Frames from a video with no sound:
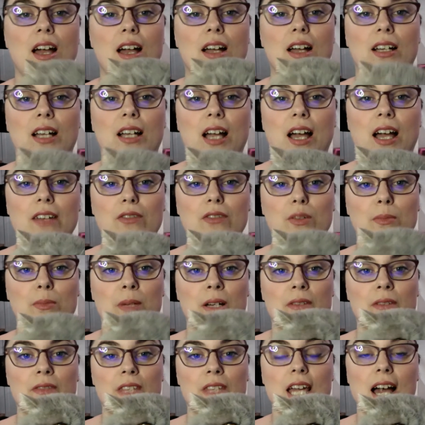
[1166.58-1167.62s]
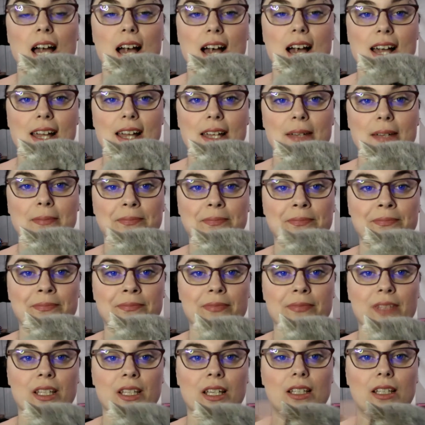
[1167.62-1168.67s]
kind of above the eye,
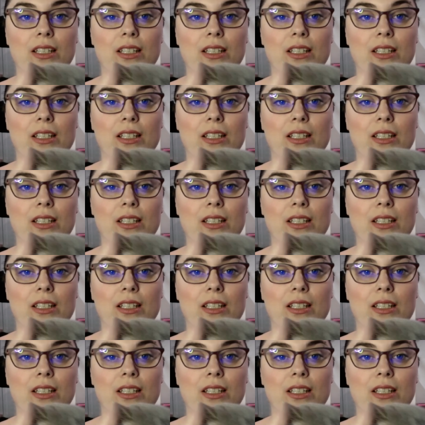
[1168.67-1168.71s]
and